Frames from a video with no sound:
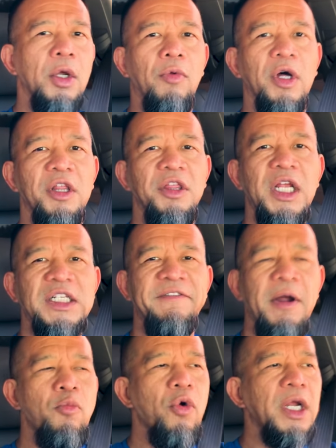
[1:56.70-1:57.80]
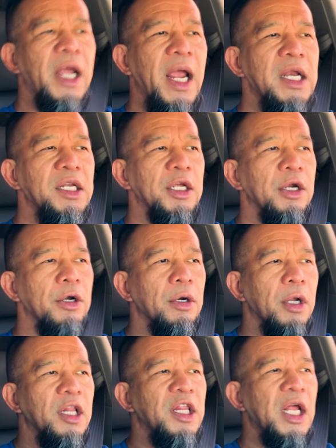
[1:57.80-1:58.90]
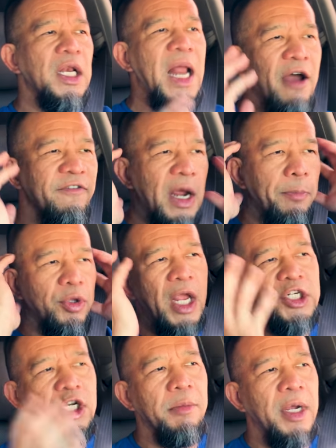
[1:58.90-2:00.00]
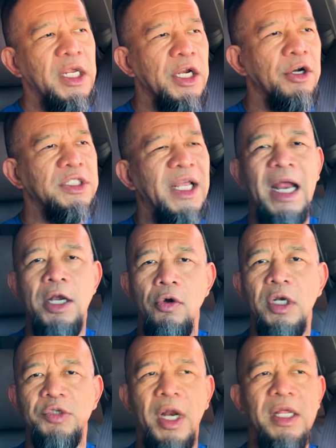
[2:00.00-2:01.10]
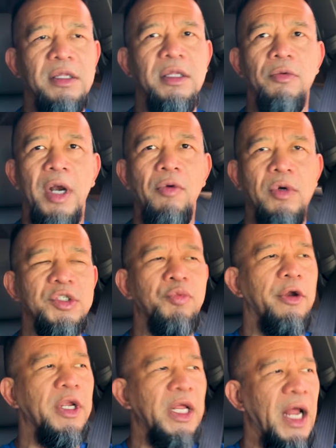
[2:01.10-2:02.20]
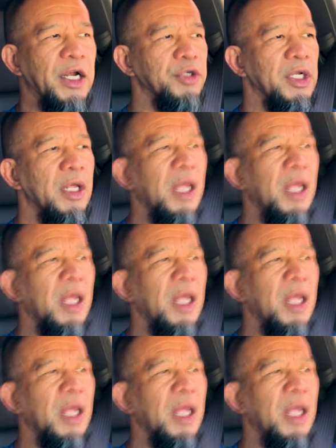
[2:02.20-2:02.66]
Well, the thing is, if I'm wearing a headgear, then now I've got protection on my ears. And I noticed when I when I was wearing it, actually,